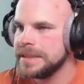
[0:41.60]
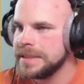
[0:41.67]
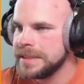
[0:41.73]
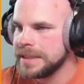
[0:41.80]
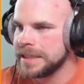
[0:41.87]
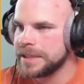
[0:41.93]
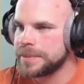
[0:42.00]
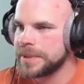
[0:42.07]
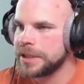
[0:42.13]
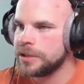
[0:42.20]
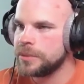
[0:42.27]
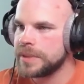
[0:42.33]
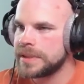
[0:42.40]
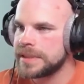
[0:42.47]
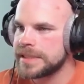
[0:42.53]
And here we go
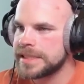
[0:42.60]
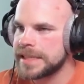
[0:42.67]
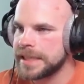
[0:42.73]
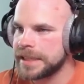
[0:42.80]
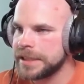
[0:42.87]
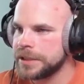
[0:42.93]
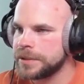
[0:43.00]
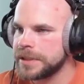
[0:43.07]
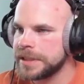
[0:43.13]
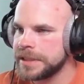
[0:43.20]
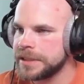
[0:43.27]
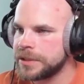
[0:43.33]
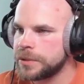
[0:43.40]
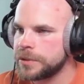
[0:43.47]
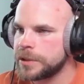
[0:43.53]
with the Skelly Donut in
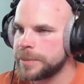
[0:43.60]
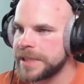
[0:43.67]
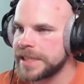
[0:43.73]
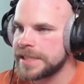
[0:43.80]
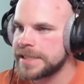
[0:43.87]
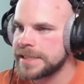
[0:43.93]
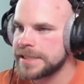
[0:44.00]
the core of the base.